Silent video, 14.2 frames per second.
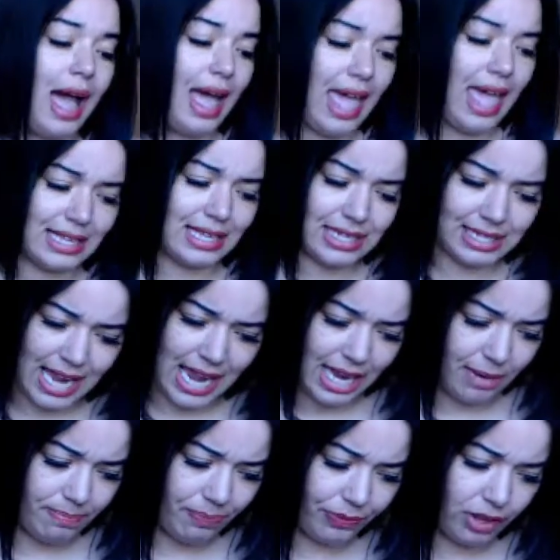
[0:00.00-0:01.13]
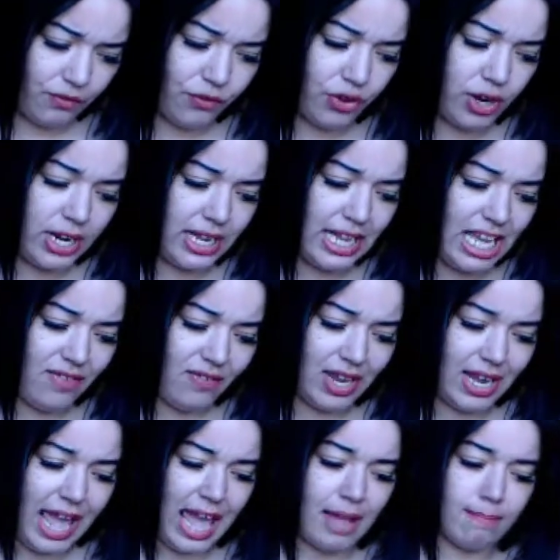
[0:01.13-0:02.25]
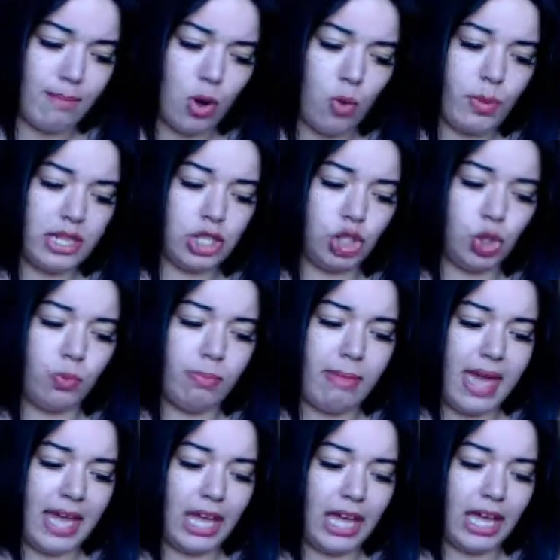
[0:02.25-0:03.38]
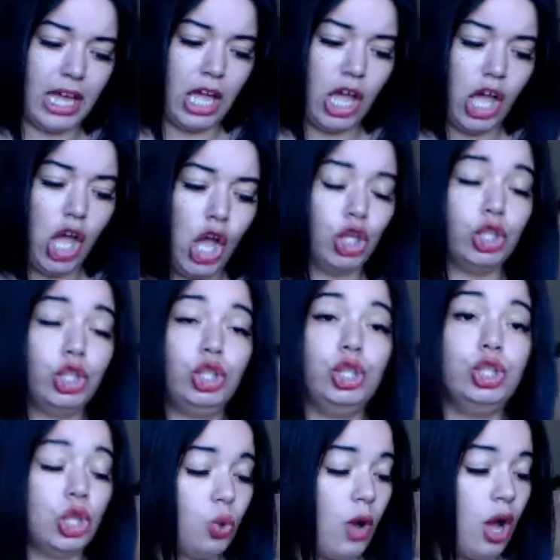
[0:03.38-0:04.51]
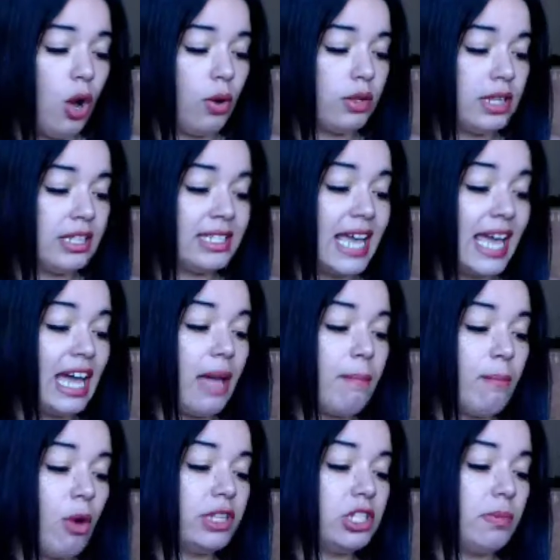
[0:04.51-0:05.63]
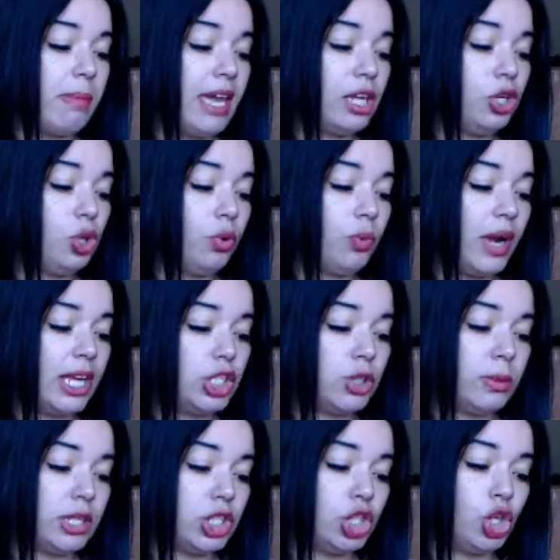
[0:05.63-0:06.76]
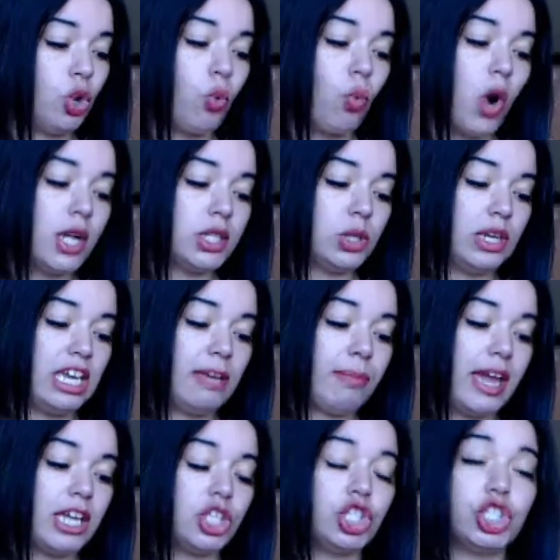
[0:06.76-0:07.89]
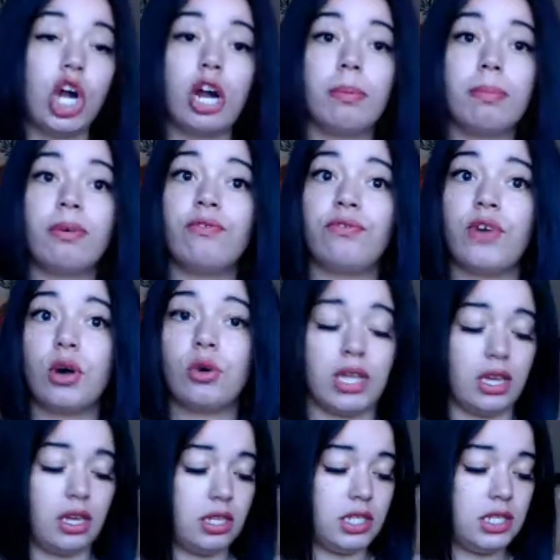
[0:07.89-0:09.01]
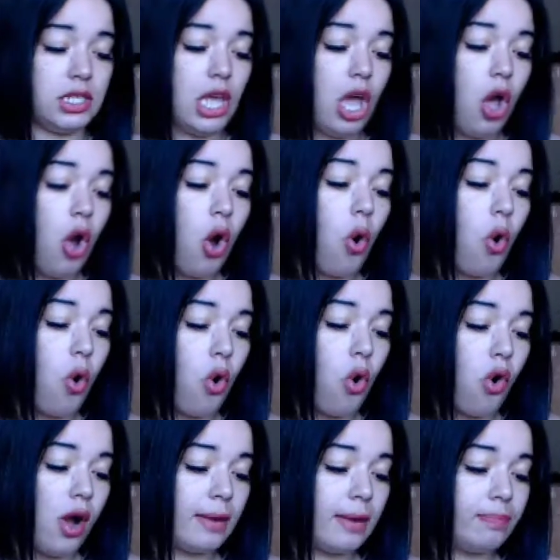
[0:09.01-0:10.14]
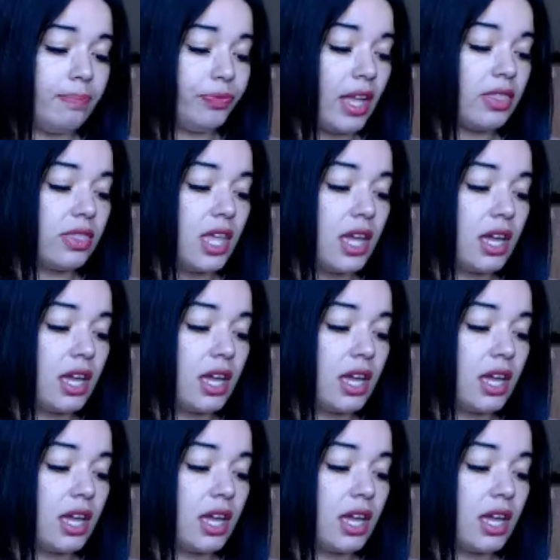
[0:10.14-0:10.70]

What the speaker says: hesitate for even a moment to make new take a moment to make new arrangements. You'll want to keep a sharp focus on the